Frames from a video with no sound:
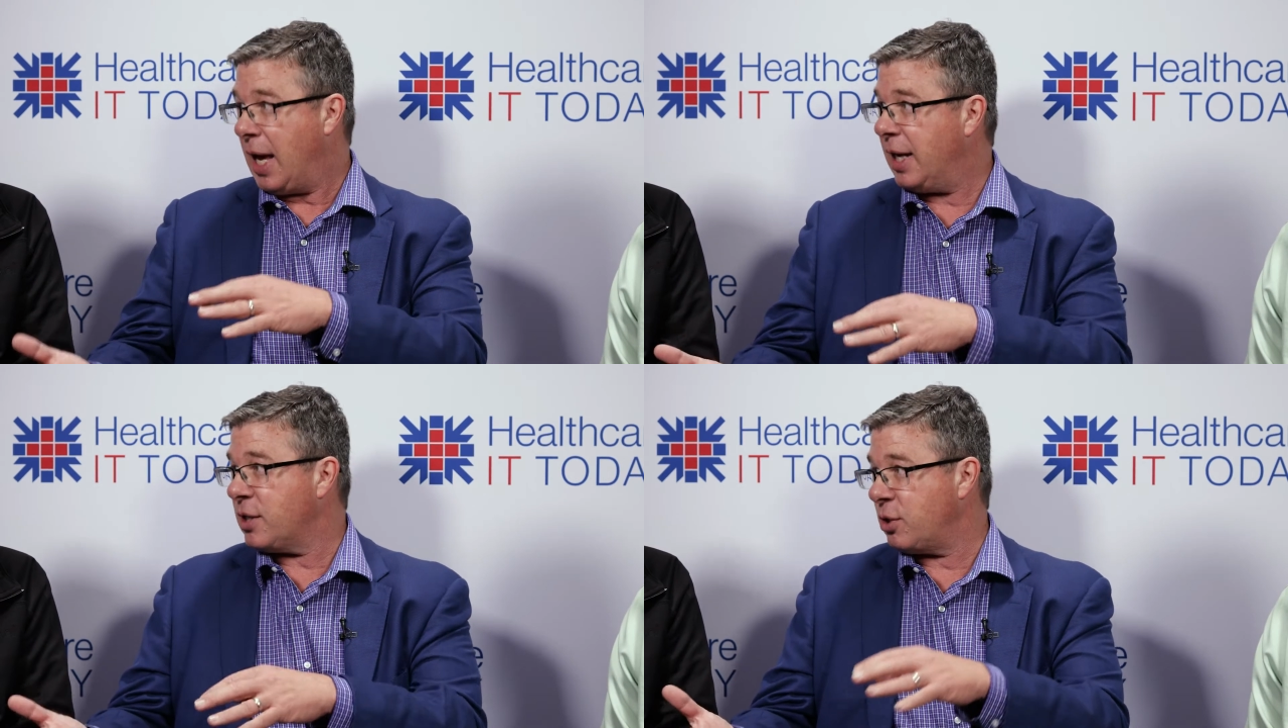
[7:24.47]

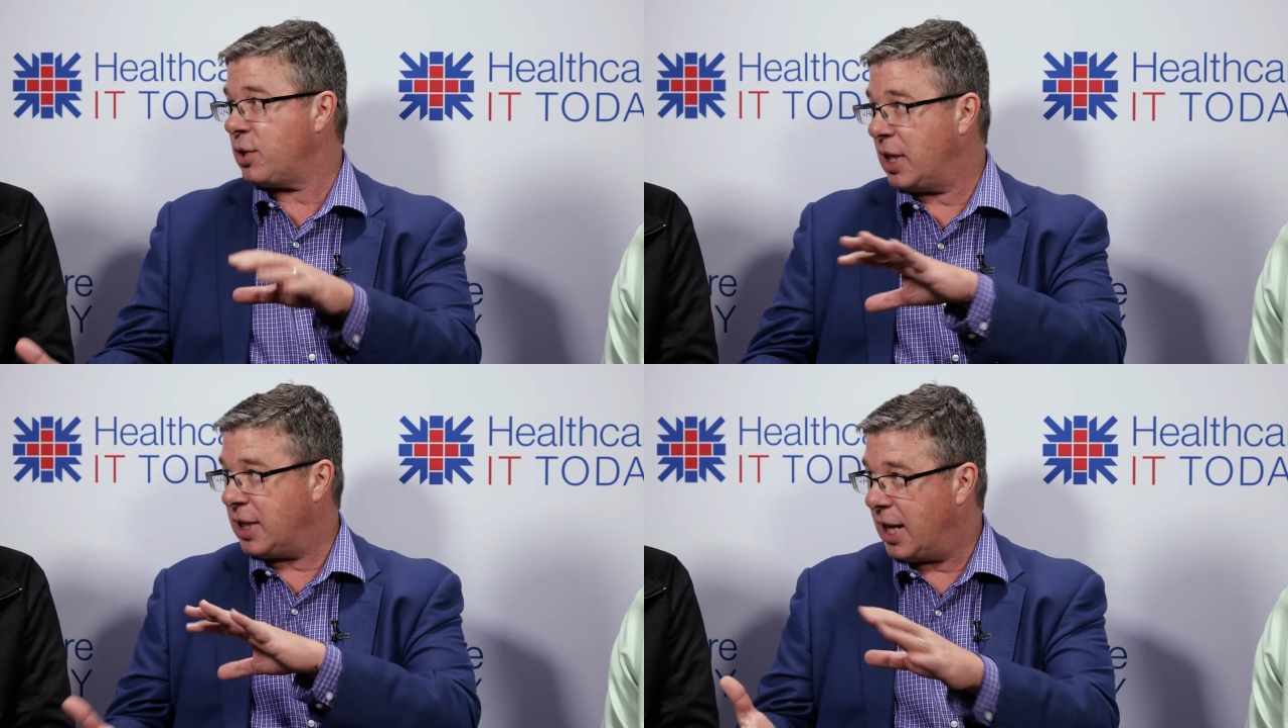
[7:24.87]
And as you
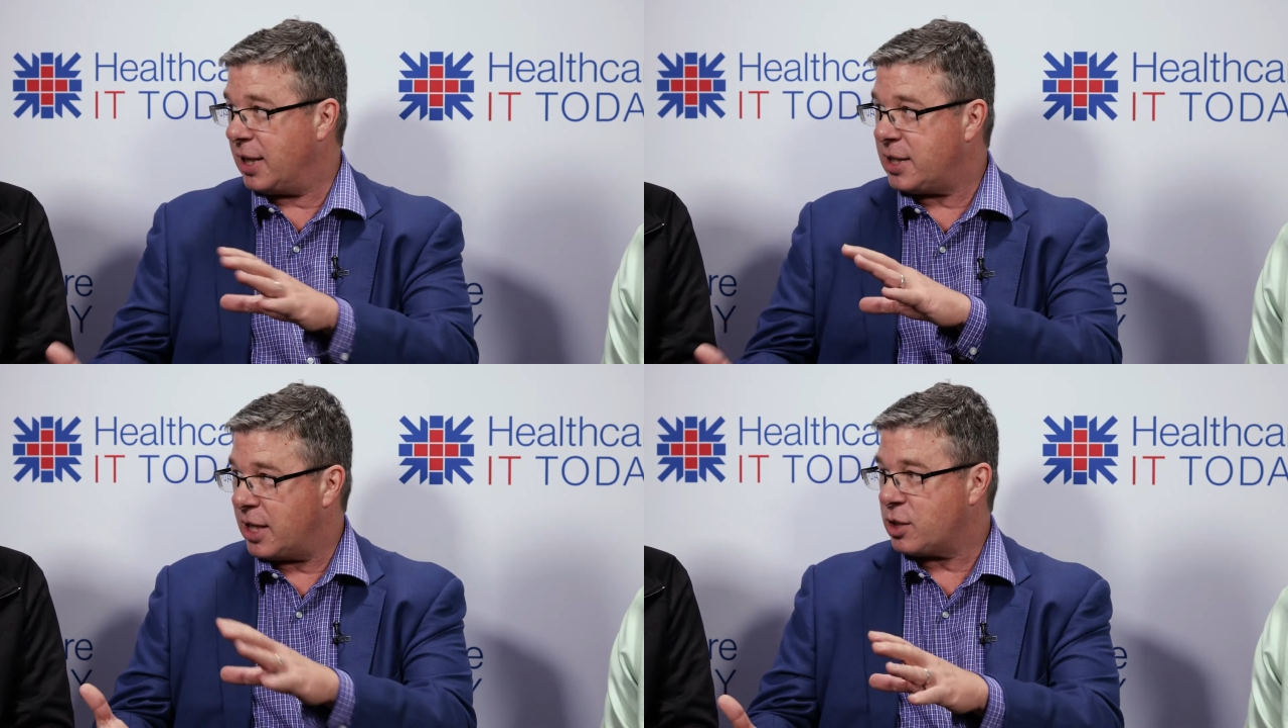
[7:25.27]
said, the
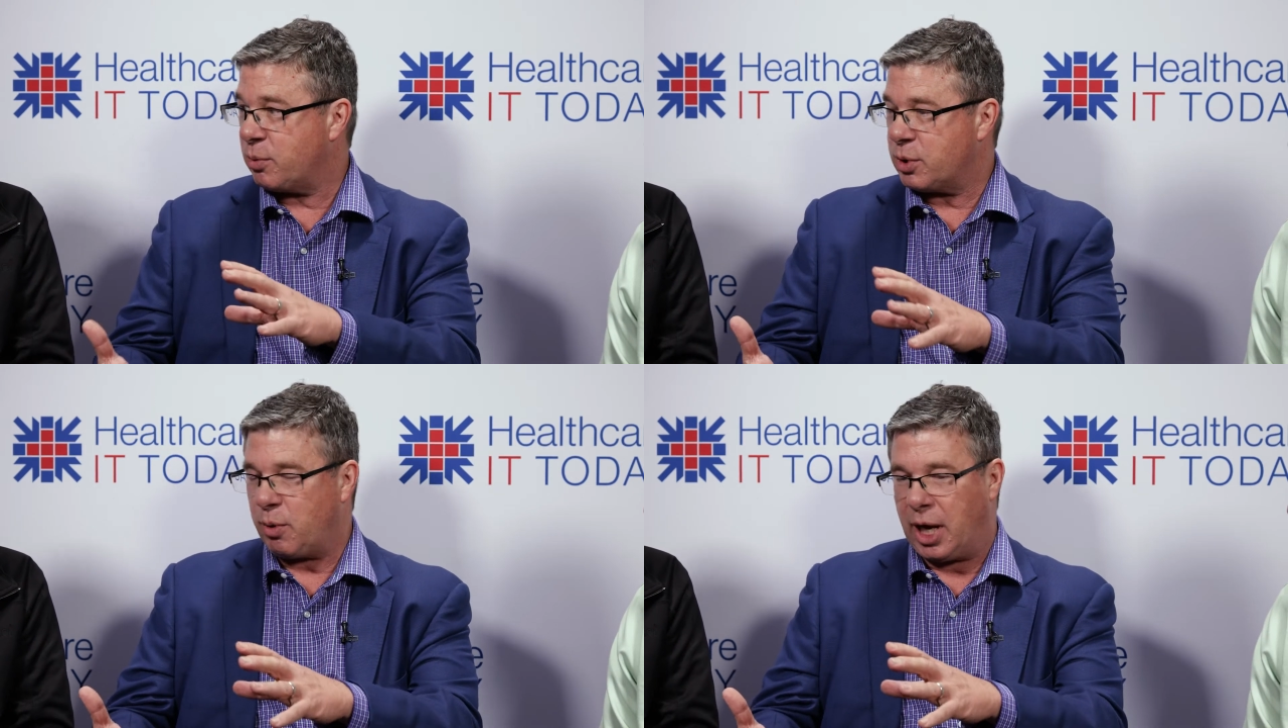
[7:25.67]

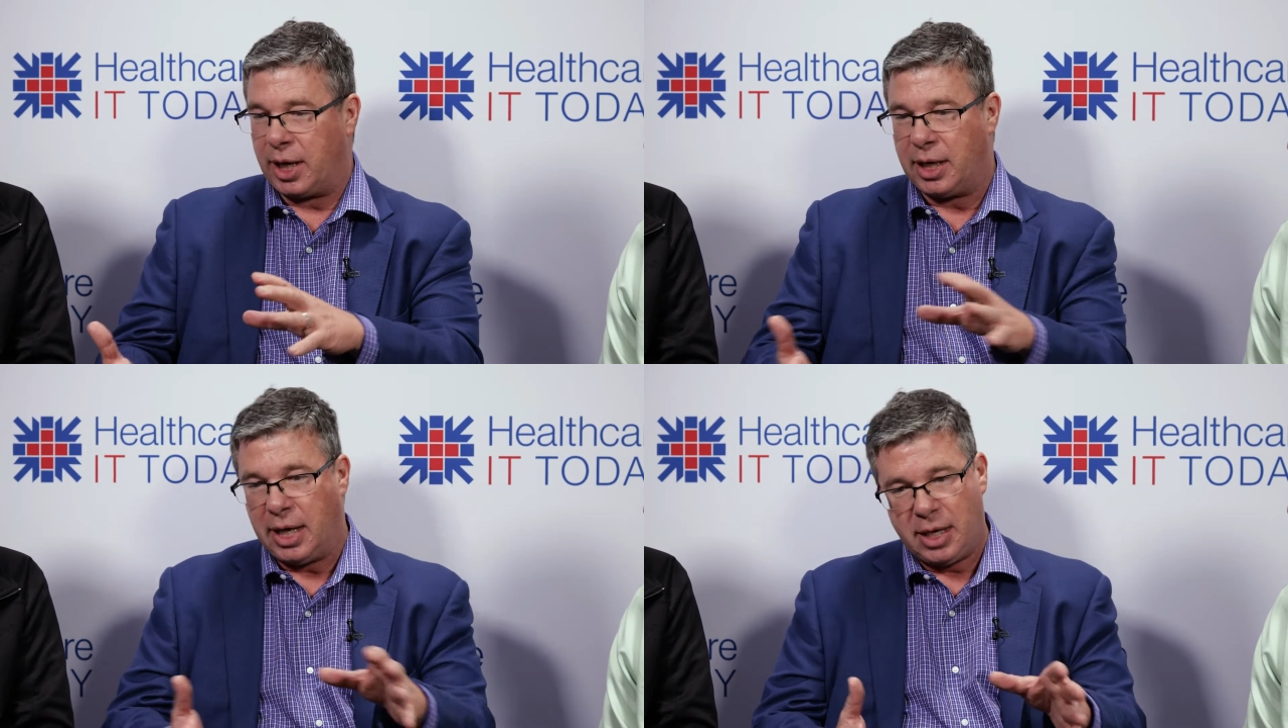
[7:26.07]
annotation was right.